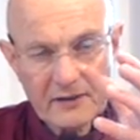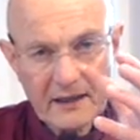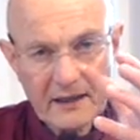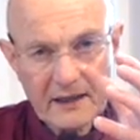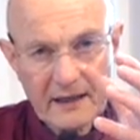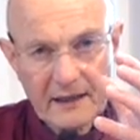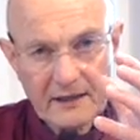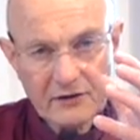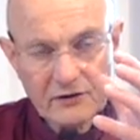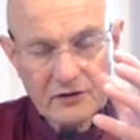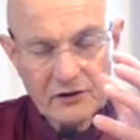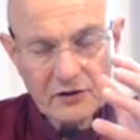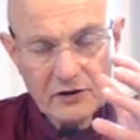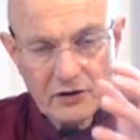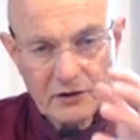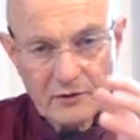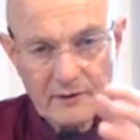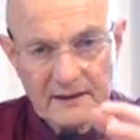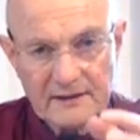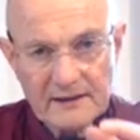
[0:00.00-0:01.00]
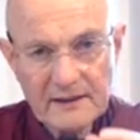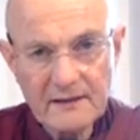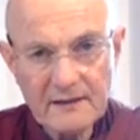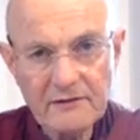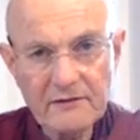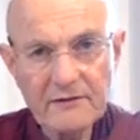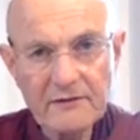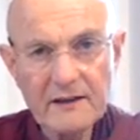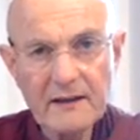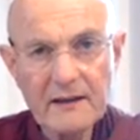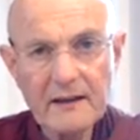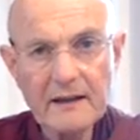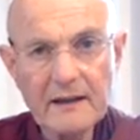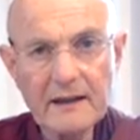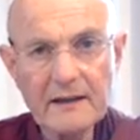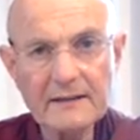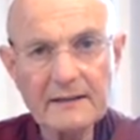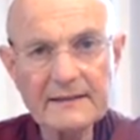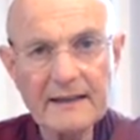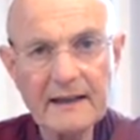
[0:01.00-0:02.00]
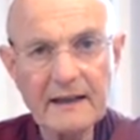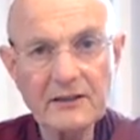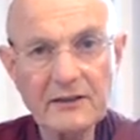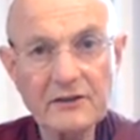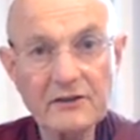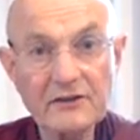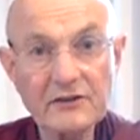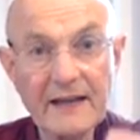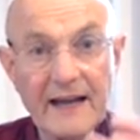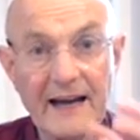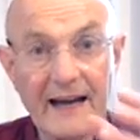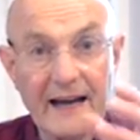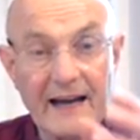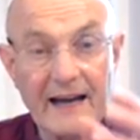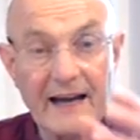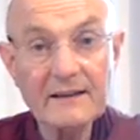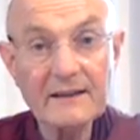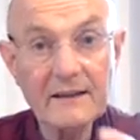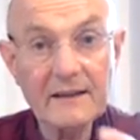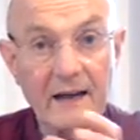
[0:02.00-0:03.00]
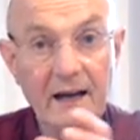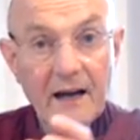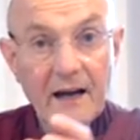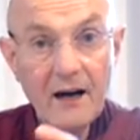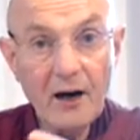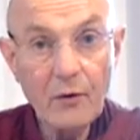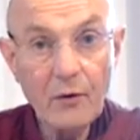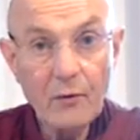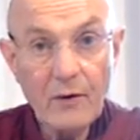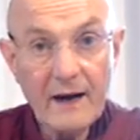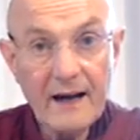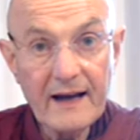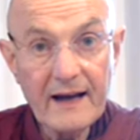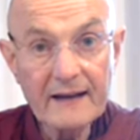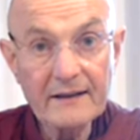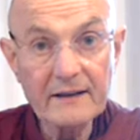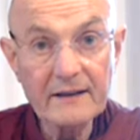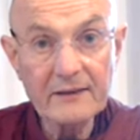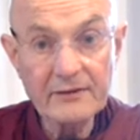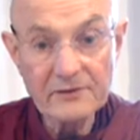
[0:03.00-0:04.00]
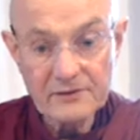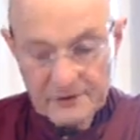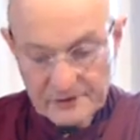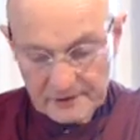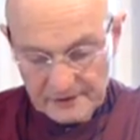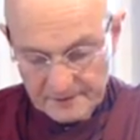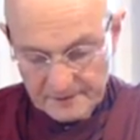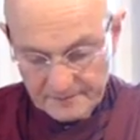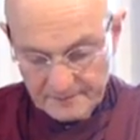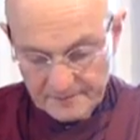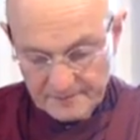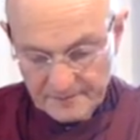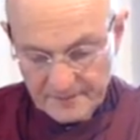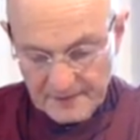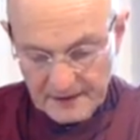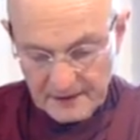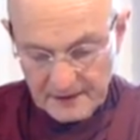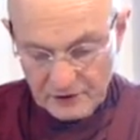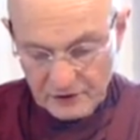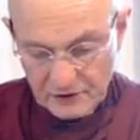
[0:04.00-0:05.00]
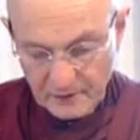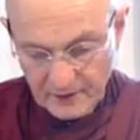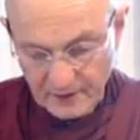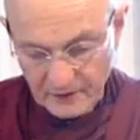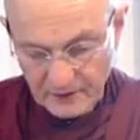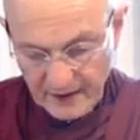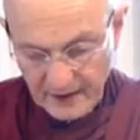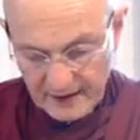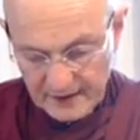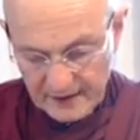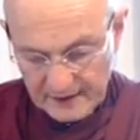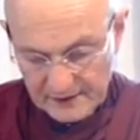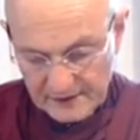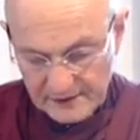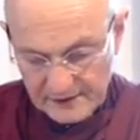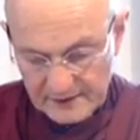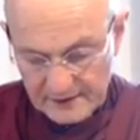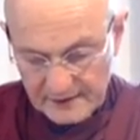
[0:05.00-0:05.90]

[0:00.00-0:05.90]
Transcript: intuitive intelligence and awareness to arise.